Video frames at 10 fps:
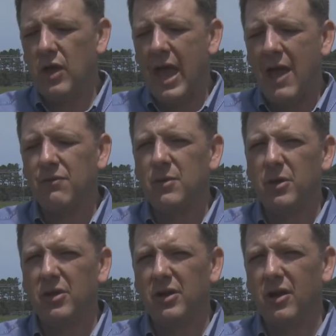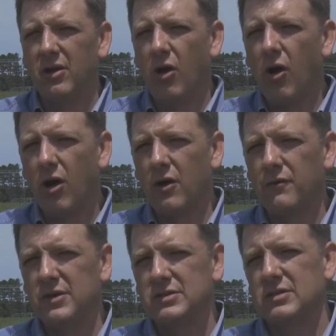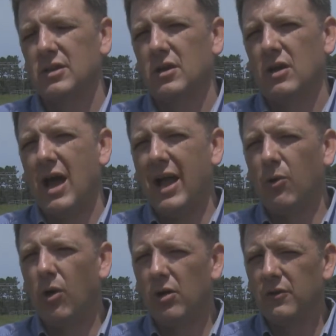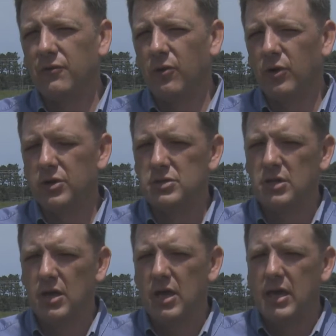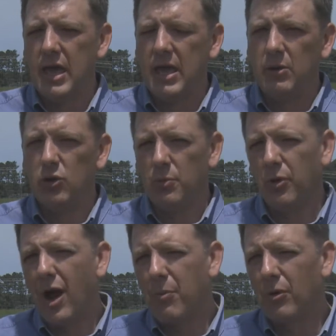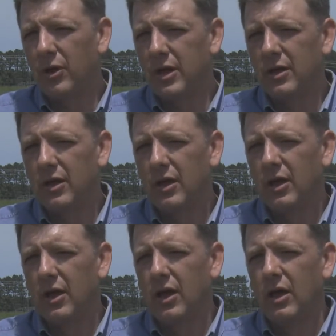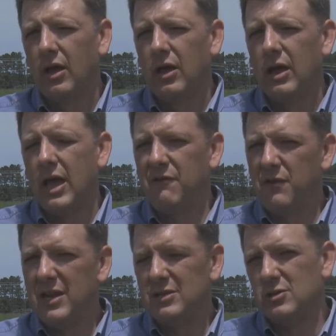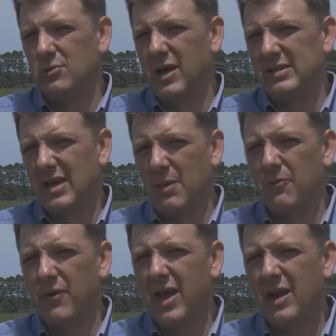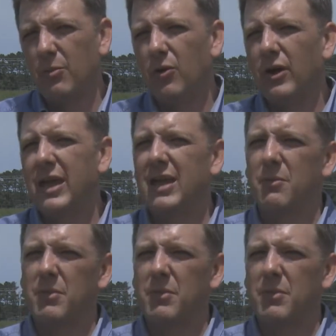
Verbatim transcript: have the ability to harvest high quality forage and do it properly and feed it to the right type of animal, it can